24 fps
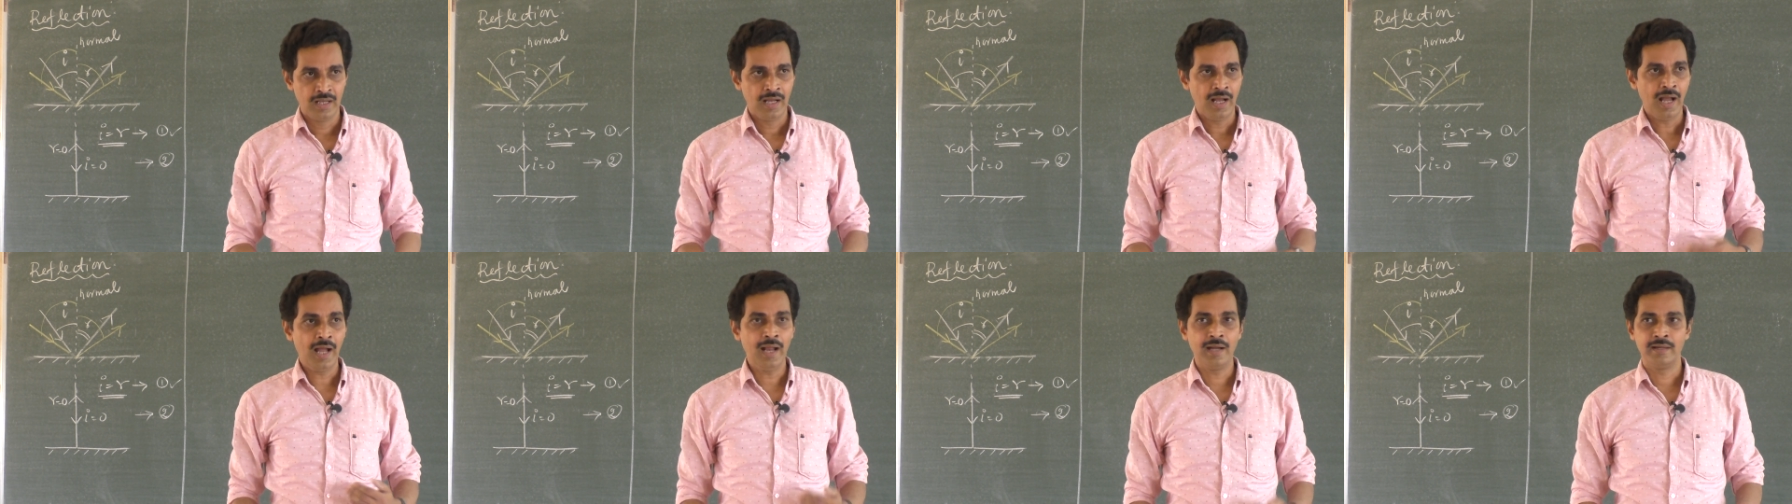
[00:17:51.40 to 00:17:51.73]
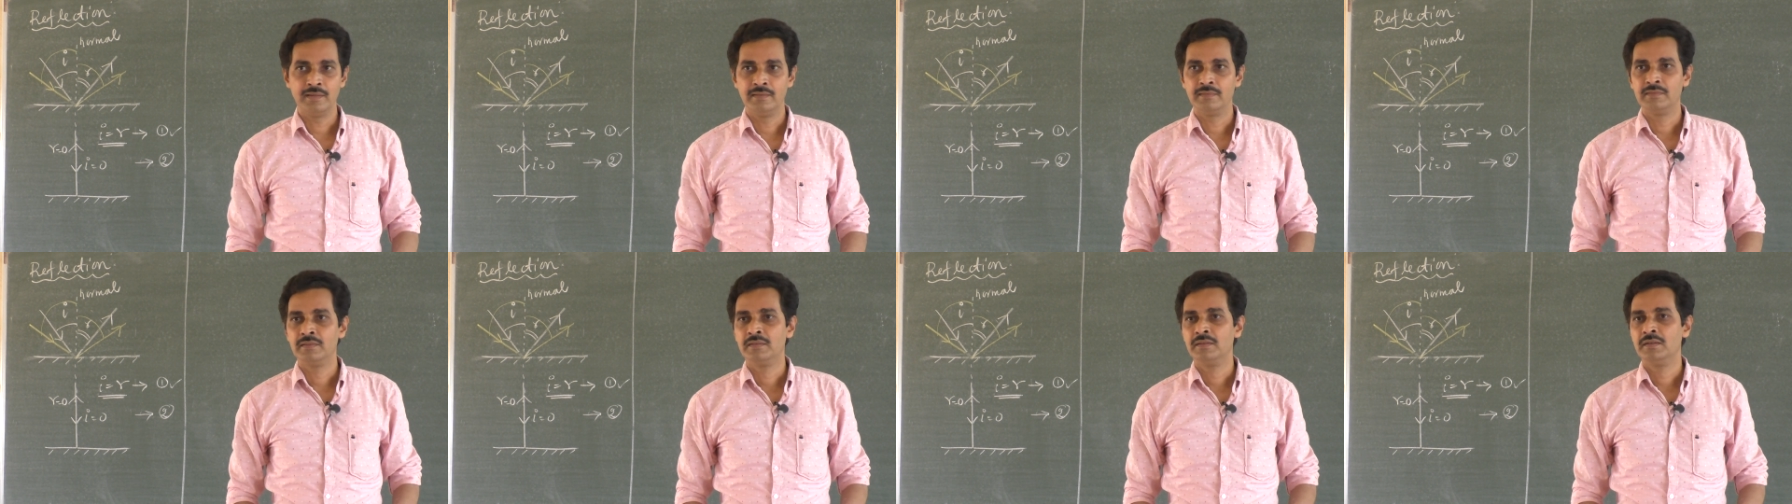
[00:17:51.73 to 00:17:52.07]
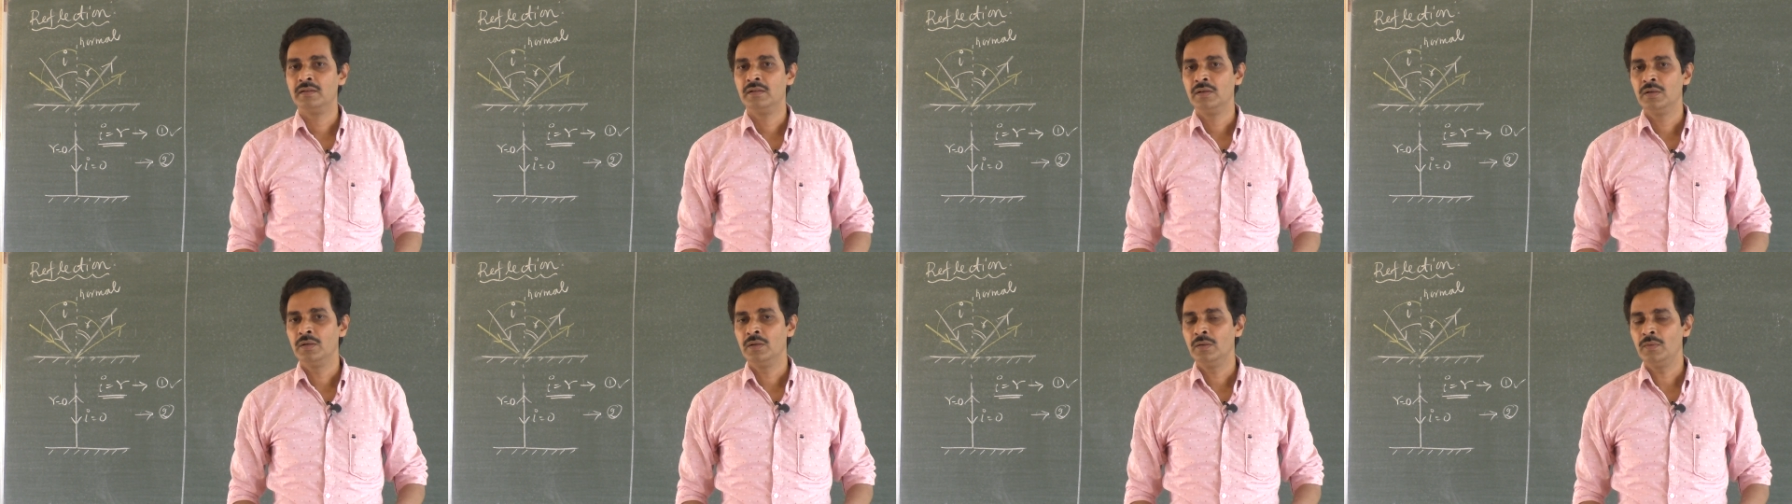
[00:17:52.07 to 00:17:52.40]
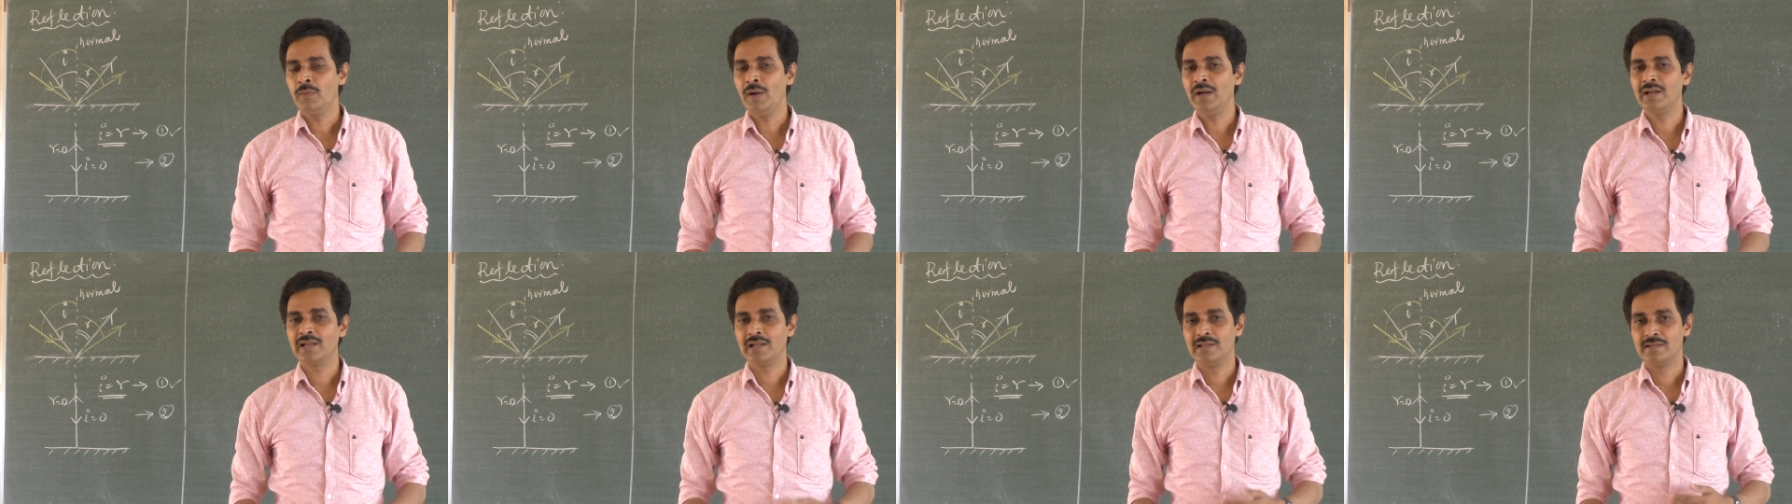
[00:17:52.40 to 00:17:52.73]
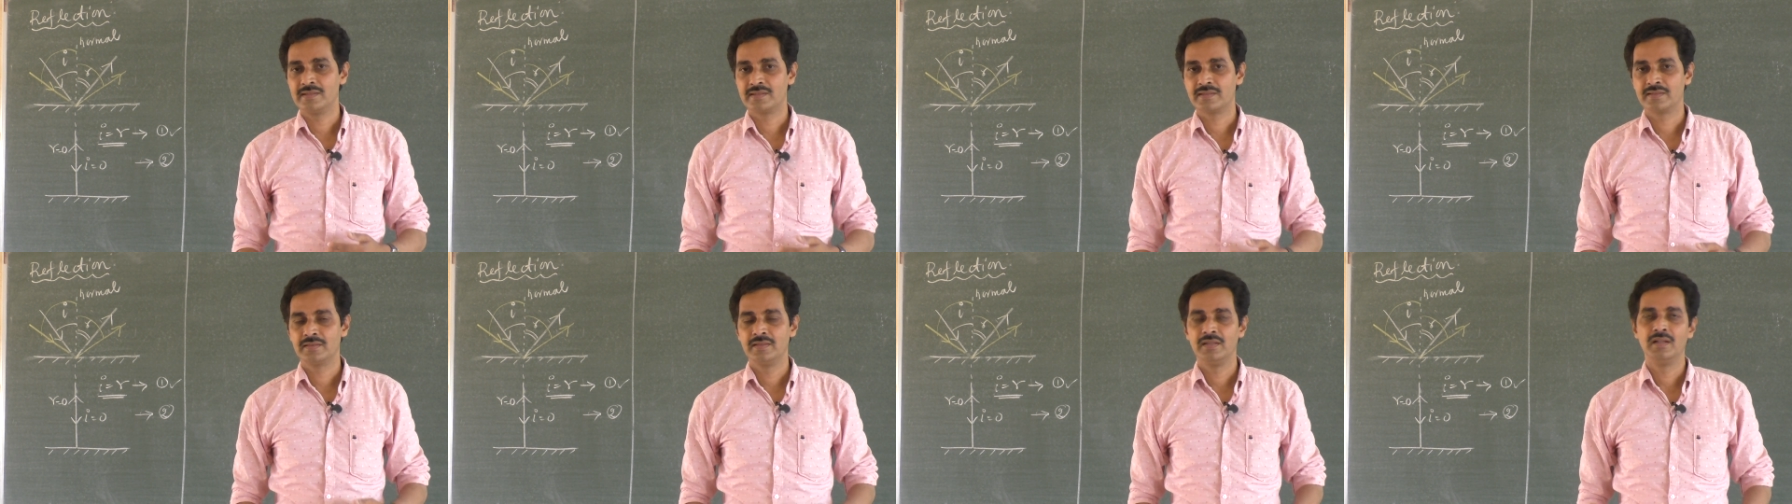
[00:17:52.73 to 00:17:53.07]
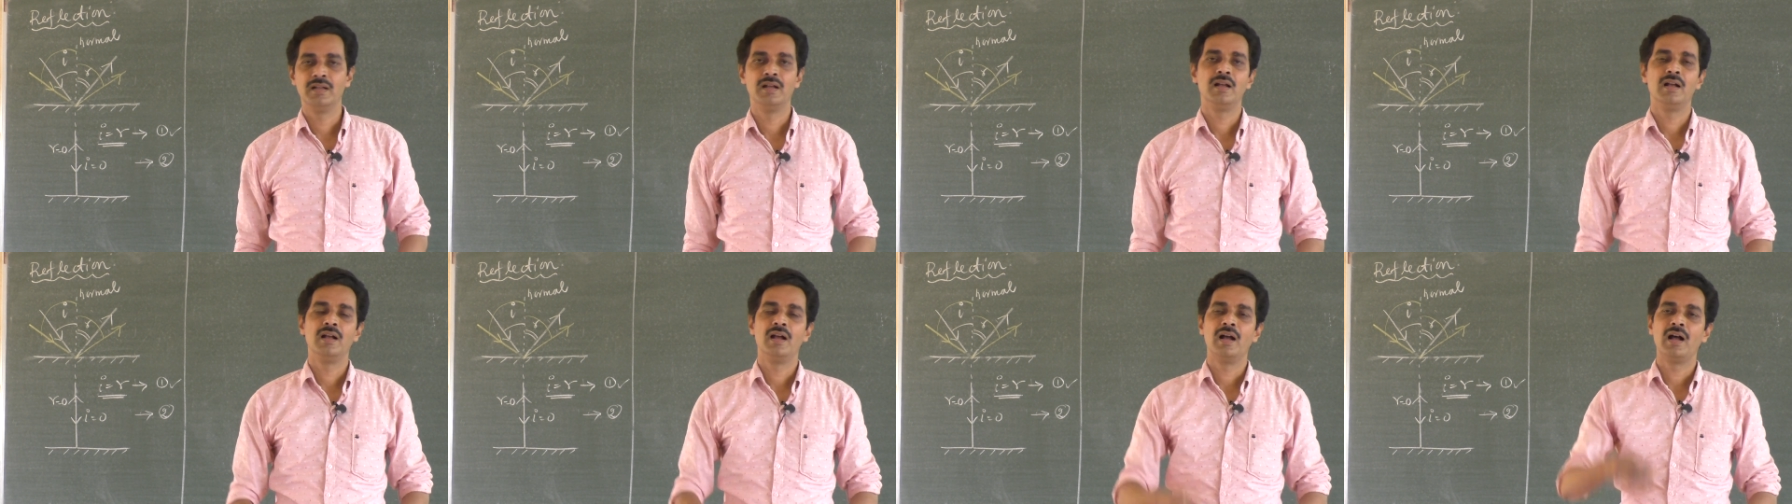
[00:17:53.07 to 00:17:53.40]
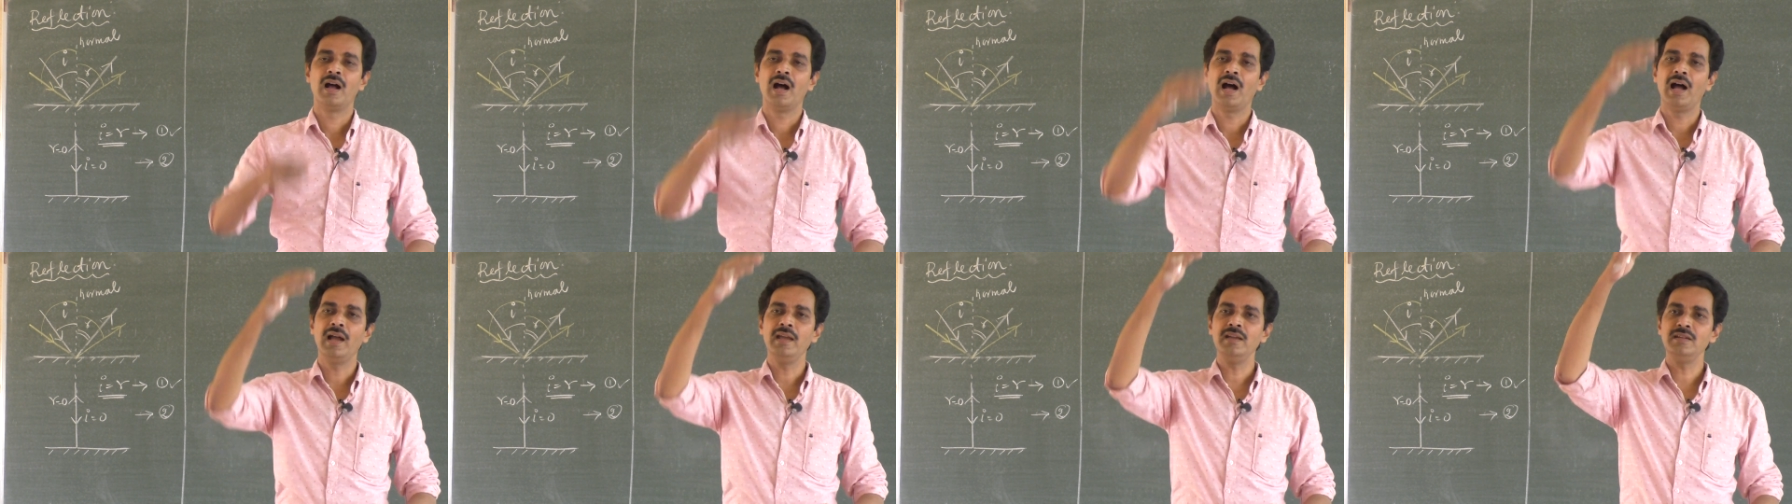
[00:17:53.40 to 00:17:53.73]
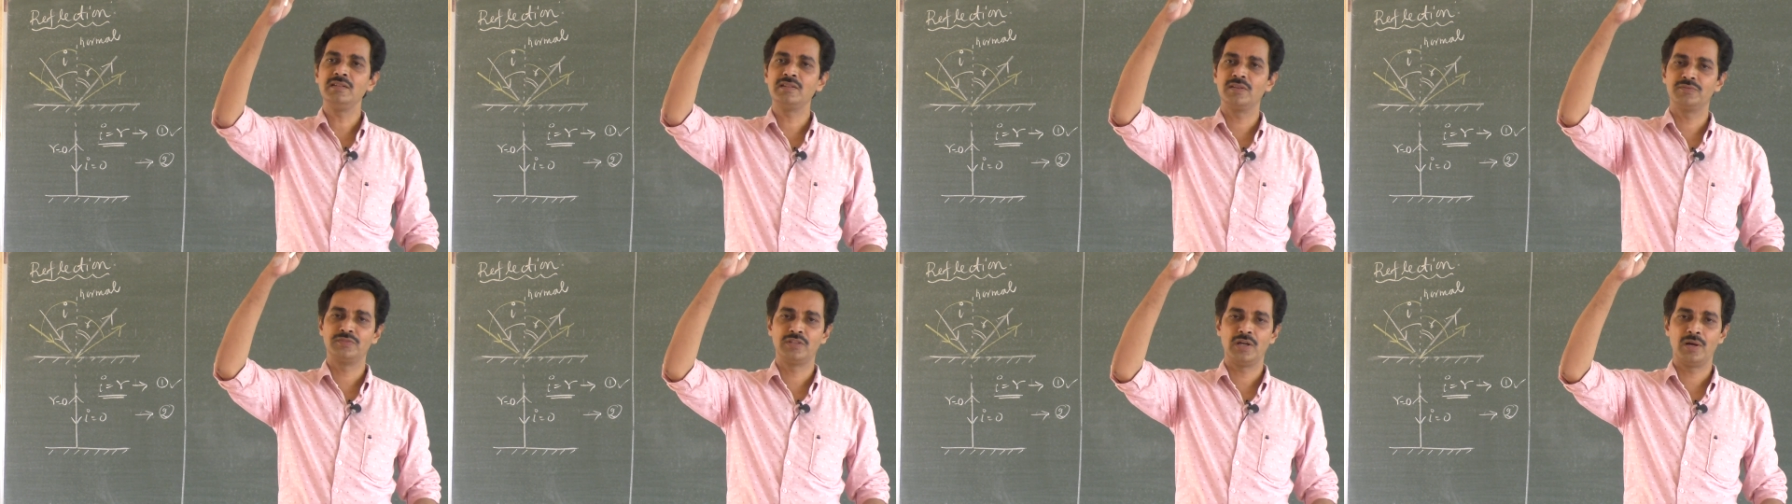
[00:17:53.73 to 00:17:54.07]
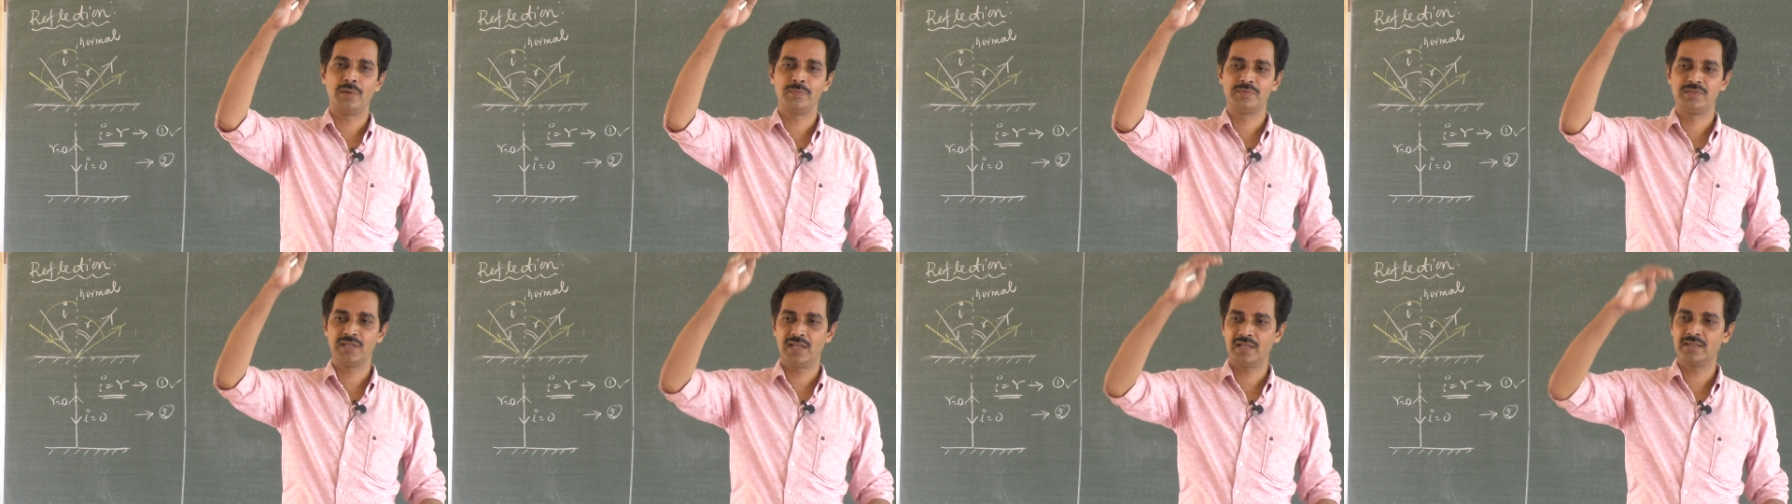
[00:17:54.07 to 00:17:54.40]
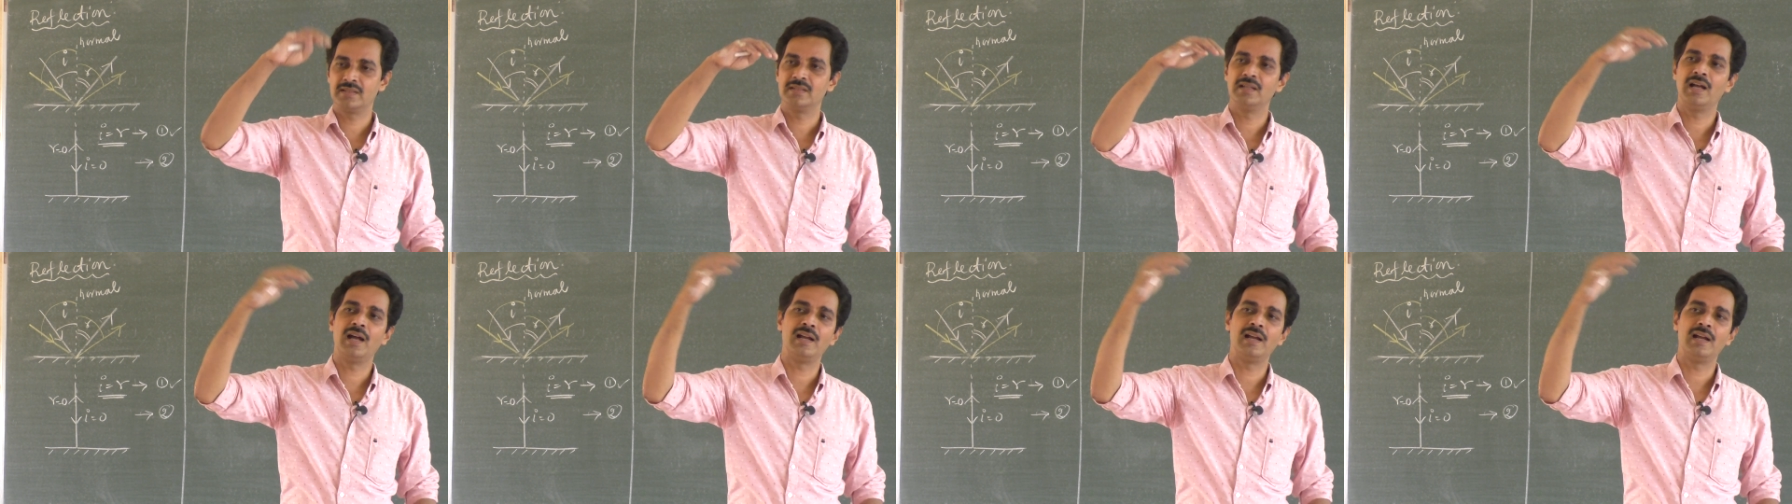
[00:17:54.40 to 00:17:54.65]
and what else height of the object